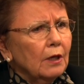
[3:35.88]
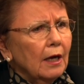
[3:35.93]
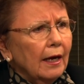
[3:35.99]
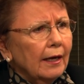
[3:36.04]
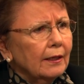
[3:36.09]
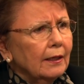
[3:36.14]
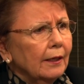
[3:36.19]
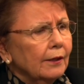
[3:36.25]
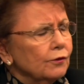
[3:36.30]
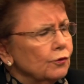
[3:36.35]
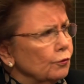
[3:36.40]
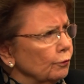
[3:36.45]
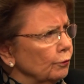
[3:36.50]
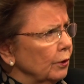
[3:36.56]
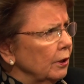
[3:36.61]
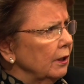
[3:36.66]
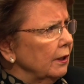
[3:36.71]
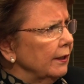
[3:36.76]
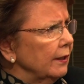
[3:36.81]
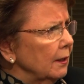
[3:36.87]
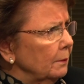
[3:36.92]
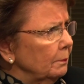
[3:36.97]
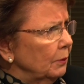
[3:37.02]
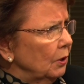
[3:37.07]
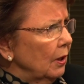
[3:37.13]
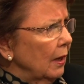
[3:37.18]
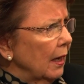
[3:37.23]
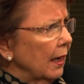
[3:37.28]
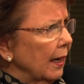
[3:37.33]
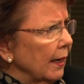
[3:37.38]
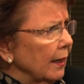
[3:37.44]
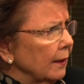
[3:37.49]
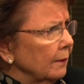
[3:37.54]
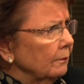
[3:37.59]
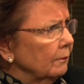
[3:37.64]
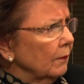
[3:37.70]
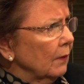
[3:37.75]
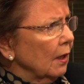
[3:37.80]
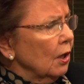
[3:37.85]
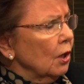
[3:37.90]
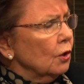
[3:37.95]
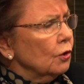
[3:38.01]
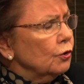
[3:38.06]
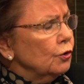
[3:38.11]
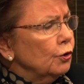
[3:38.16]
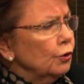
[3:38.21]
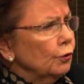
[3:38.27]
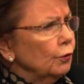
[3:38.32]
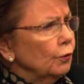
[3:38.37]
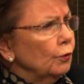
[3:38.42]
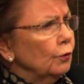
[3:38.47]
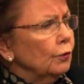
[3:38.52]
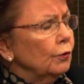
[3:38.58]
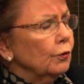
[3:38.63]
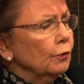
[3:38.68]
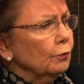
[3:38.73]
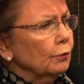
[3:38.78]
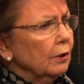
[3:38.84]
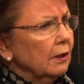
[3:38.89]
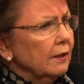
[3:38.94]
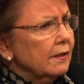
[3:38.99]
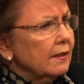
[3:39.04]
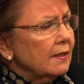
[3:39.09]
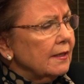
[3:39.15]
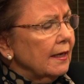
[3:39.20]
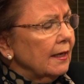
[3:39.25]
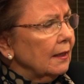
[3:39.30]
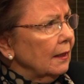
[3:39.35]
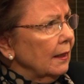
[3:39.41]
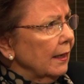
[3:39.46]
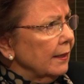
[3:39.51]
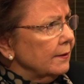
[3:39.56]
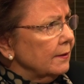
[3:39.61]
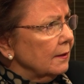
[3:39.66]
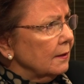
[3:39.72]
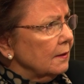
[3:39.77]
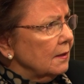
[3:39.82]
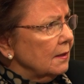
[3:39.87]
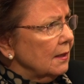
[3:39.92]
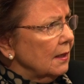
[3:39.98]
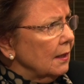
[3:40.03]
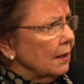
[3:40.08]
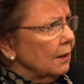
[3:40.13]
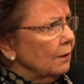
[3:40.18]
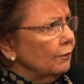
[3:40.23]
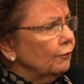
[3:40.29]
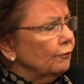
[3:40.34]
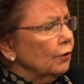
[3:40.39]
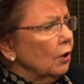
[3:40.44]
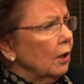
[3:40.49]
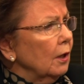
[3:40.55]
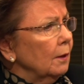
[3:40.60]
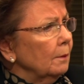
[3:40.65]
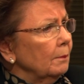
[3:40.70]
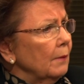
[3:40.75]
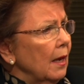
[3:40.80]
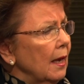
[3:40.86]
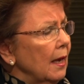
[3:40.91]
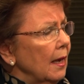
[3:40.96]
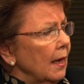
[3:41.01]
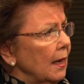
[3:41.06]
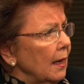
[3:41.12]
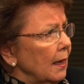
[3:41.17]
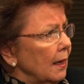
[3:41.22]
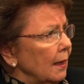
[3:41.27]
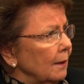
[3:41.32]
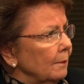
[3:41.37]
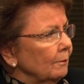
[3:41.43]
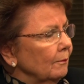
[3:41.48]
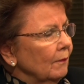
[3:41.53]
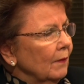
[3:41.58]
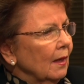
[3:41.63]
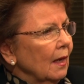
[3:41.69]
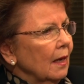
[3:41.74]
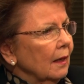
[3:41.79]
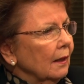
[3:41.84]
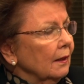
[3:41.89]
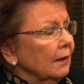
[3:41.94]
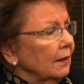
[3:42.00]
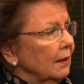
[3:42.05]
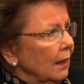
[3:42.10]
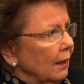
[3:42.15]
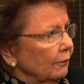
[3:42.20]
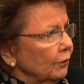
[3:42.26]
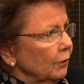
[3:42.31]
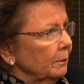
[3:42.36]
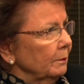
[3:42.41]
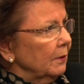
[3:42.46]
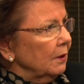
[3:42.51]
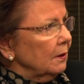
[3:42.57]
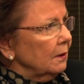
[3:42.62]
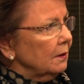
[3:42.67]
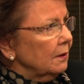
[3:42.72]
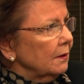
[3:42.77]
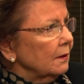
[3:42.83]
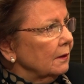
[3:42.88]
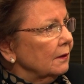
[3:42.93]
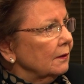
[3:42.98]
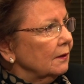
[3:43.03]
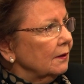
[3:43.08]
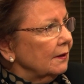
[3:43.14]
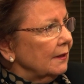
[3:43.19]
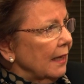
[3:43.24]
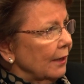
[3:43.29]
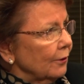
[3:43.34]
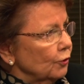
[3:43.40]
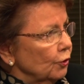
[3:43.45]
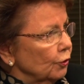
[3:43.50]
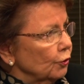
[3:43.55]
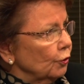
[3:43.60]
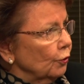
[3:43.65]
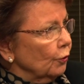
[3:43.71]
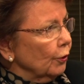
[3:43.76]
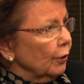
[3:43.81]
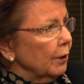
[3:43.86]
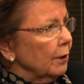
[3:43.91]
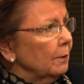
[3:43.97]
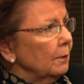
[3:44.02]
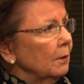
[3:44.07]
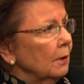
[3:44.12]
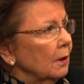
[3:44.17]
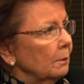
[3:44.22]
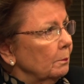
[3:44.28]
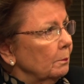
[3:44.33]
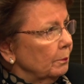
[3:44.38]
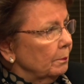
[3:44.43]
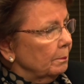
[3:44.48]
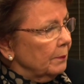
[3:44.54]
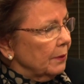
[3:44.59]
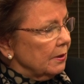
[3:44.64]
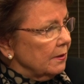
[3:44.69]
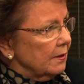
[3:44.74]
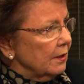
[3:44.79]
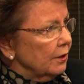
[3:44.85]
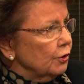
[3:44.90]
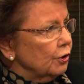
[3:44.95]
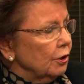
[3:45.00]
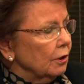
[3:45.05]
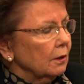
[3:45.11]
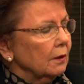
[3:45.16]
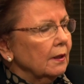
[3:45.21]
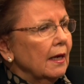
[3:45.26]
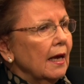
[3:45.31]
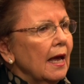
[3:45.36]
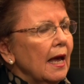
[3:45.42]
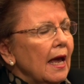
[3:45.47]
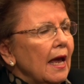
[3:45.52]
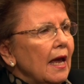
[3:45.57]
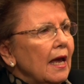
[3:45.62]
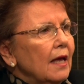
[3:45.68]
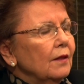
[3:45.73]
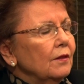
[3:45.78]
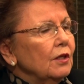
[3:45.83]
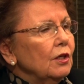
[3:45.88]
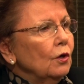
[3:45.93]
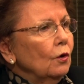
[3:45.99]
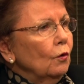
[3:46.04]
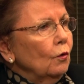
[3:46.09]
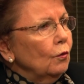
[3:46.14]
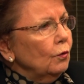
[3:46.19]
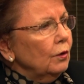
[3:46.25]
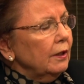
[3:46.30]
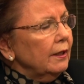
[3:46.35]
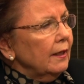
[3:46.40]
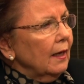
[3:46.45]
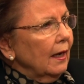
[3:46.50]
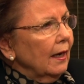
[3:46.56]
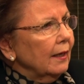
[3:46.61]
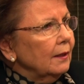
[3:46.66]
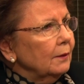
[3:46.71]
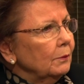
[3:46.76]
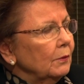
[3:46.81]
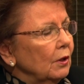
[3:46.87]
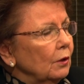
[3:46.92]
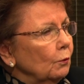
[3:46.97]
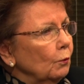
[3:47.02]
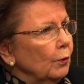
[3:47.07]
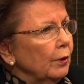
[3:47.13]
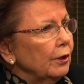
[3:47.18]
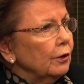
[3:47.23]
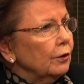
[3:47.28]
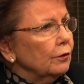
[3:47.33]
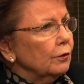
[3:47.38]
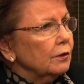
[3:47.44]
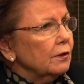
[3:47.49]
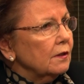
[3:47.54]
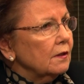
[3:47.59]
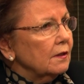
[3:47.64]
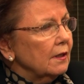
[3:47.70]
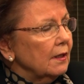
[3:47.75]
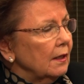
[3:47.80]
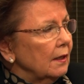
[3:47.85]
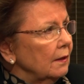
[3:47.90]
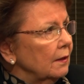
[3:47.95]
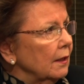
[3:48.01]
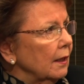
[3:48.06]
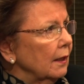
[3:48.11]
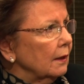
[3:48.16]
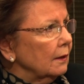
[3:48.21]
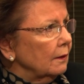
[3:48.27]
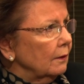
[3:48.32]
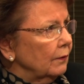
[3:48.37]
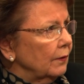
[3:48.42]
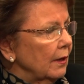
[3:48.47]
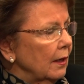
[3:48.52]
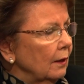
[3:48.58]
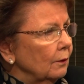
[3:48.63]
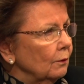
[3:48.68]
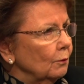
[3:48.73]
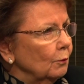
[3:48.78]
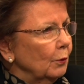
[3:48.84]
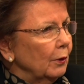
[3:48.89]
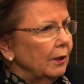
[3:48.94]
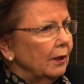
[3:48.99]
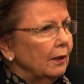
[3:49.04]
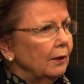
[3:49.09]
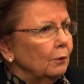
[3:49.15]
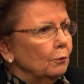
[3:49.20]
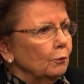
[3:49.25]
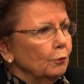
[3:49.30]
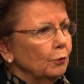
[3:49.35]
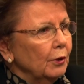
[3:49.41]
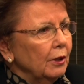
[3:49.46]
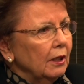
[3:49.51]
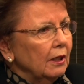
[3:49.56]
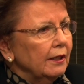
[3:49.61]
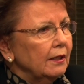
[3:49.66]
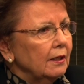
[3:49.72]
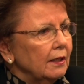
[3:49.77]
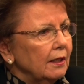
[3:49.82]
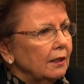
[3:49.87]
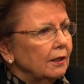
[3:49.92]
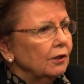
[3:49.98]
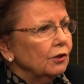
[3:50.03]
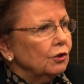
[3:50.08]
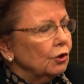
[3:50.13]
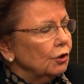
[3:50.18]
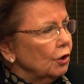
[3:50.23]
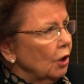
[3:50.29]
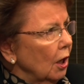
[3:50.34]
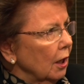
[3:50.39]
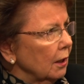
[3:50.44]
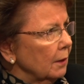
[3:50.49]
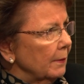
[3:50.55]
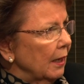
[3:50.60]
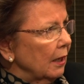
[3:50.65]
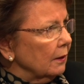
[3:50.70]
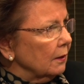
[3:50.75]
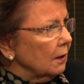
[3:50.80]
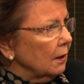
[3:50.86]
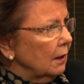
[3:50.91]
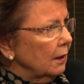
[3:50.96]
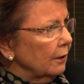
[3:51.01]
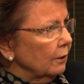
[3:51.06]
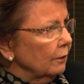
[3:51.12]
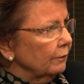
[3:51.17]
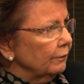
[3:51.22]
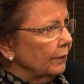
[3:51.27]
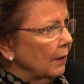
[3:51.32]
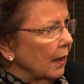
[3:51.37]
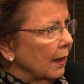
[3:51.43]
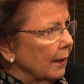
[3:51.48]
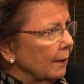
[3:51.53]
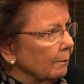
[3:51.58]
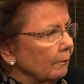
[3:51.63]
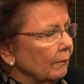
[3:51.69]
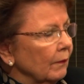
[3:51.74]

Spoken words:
guidelines really apply to the real estate licensee from a government statutory position? And the only item that we could see that we really needed to talk about and clarify